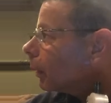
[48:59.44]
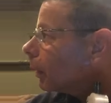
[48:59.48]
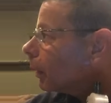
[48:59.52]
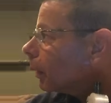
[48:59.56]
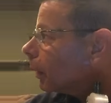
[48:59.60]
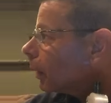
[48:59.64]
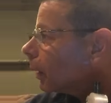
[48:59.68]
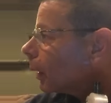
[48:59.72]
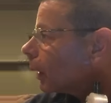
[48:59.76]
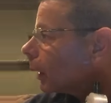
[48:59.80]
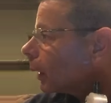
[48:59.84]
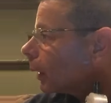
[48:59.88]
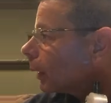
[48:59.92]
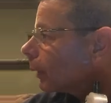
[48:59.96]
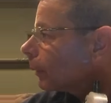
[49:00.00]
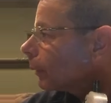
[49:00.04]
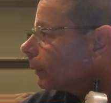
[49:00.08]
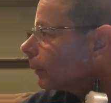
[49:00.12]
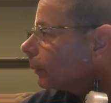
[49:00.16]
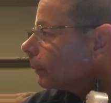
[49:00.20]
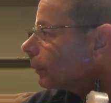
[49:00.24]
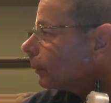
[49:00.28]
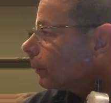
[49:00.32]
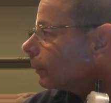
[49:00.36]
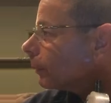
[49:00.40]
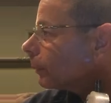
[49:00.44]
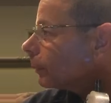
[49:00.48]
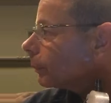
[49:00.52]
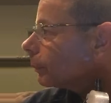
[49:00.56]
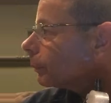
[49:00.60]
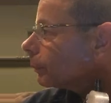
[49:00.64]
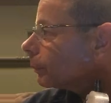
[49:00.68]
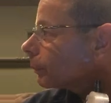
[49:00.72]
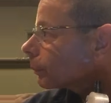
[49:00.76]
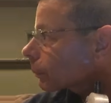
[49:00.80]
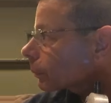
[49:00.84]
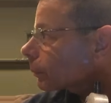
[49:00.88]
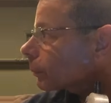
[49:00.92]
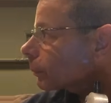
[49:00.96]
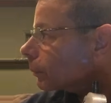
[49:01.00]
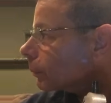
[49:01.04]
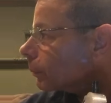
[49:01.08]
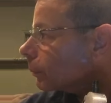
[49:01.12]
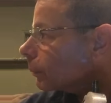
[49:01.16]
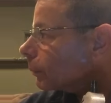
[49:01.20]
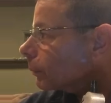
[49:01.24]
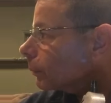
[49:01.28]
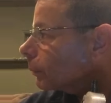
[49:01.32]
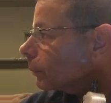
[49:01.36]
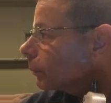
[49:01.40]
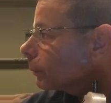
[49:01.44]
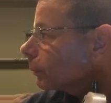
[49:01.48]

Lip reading: when you break them, your hands